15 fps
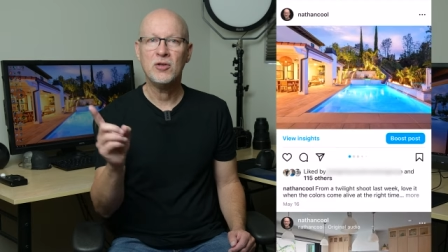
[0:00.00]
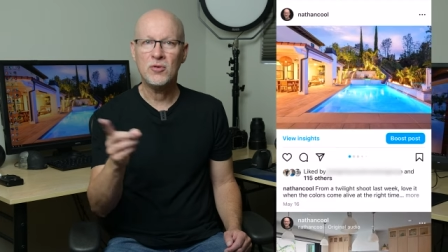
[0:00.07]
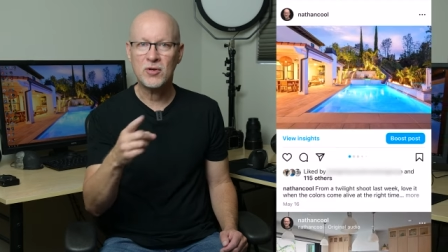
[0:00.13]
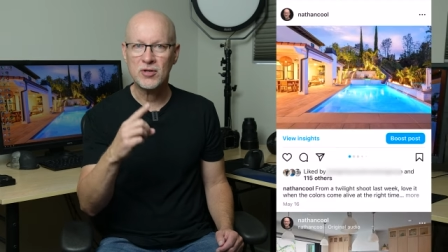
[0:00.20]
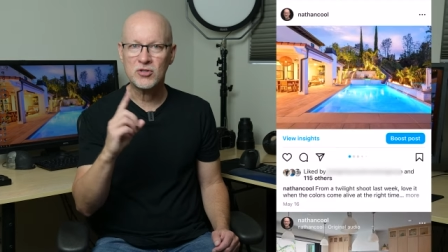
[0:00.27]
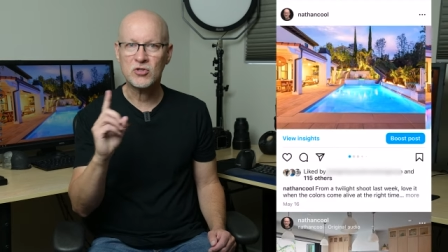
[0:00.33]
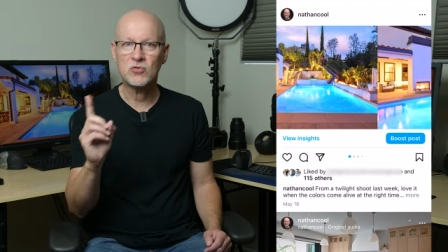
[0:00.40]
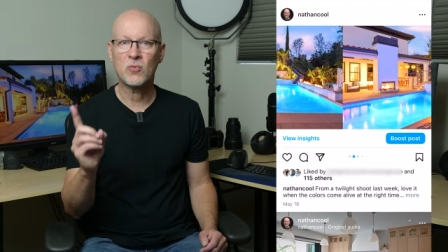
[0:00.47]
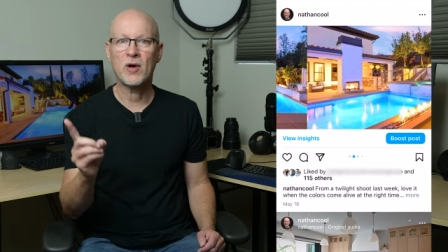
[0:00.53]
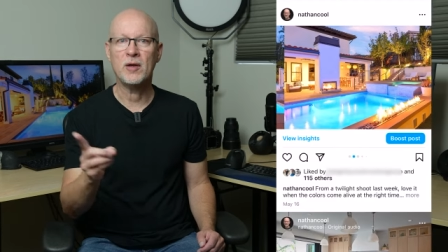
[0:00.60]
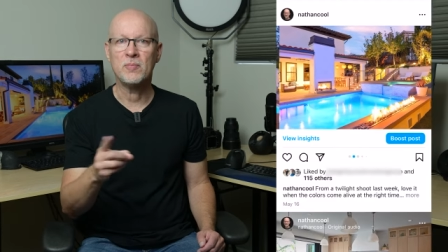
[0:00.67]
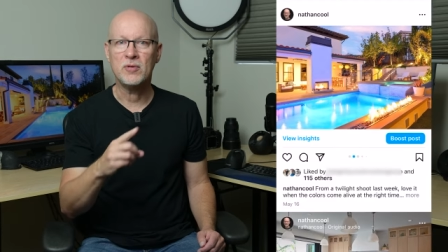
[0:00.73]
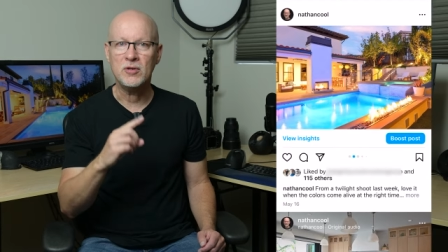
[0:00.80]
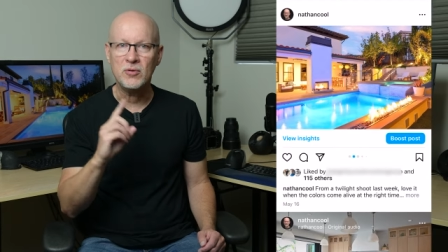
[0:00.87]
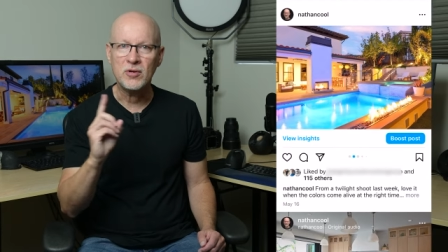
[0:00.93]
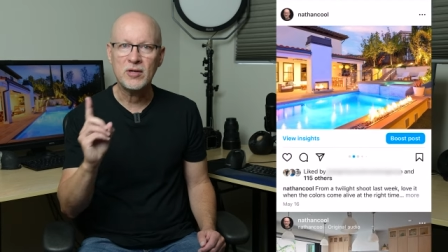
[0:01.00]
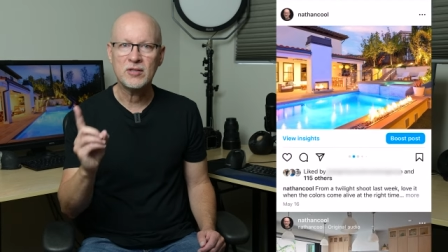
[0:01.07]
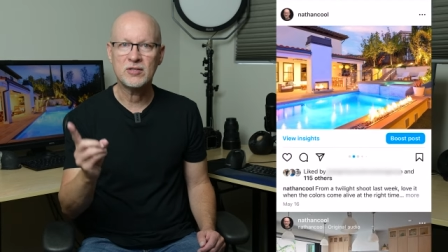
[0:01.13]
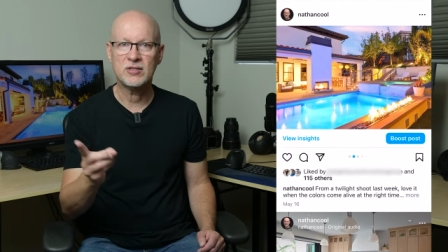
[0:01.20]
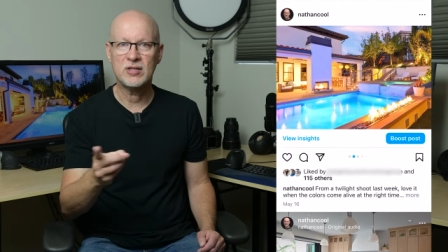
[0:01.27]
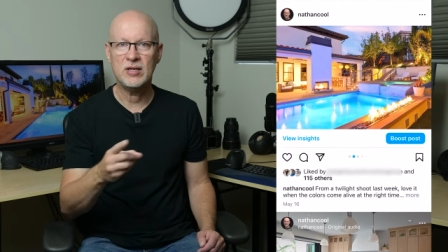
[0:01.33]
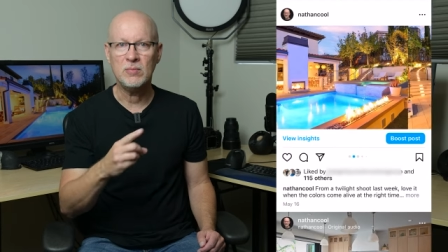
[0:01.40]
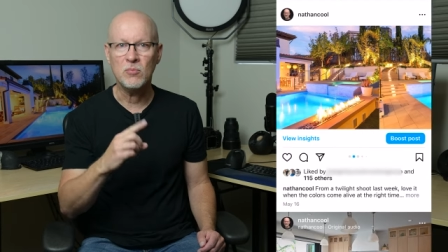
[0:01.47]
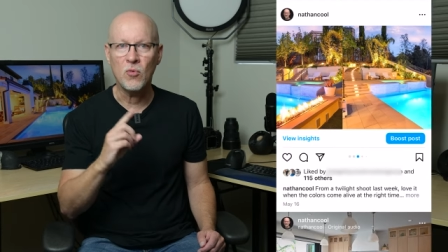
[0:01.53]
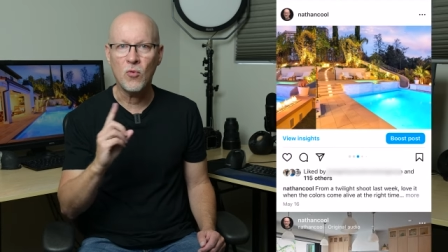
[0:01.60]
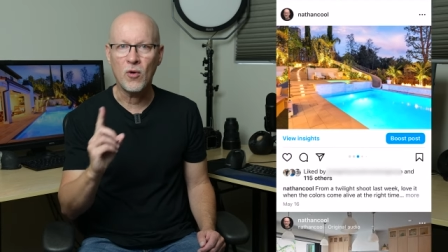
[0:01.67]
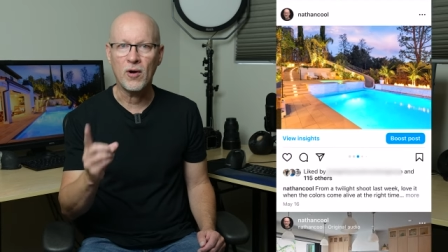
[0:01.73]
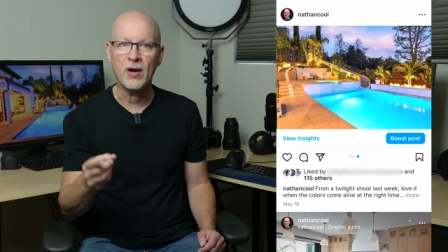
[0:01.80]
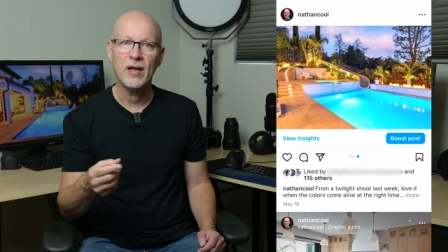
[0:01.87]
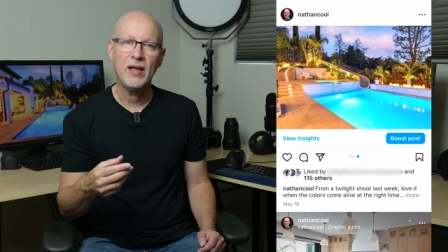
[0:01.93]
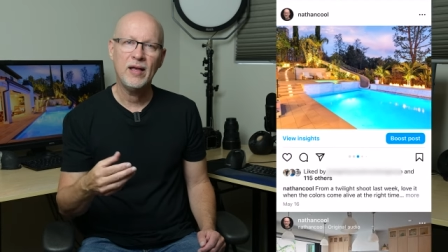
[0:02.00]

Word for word: you can swipe and you can see more.